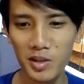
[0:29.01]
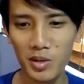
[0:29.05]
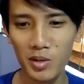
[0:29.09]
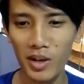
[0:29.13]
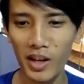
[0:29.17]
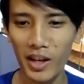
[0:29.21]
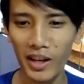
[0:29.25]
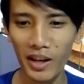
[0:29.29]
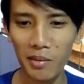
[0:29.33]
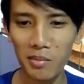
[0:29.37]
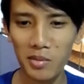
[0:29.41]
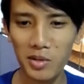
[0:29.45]
So
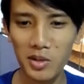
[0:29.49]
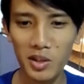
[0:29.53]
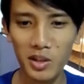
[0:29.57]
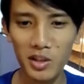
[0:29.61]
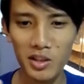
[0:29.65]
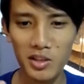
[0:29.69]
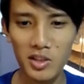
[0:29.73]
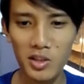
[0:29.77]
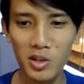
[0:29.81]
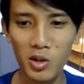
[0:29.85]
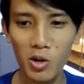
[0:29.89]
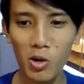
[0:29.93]
like, I'm just
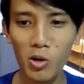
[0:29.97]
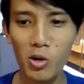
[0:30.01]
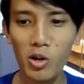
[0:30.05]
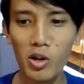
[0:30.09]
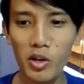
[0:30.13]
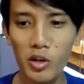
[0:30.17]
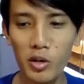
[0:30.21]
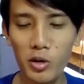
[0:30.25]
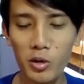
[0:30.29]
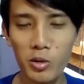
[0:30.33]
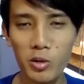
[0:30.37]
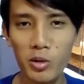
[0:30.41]
gonna
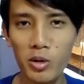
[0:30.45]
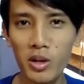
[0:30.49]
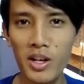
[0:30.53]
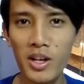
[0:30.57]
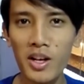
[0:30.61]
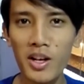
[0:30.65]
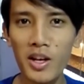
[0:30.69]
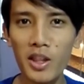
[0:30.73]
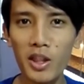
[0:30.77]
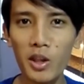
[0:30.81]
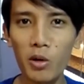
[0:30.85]
scroll through